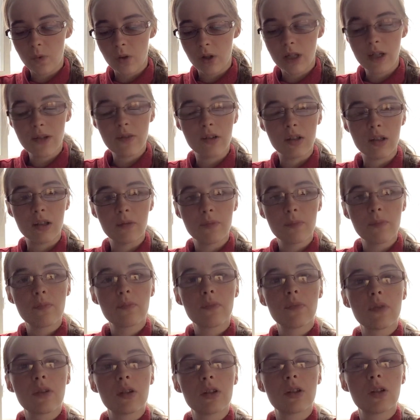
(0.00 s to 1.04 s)
giving,
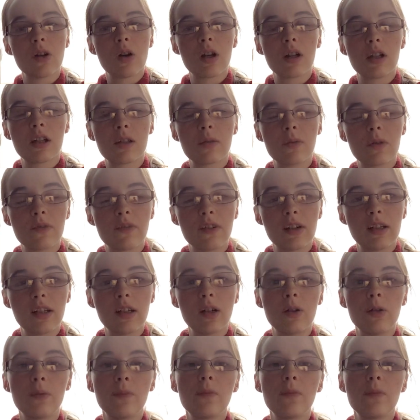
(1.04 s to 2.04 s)
so I guess we'll find out.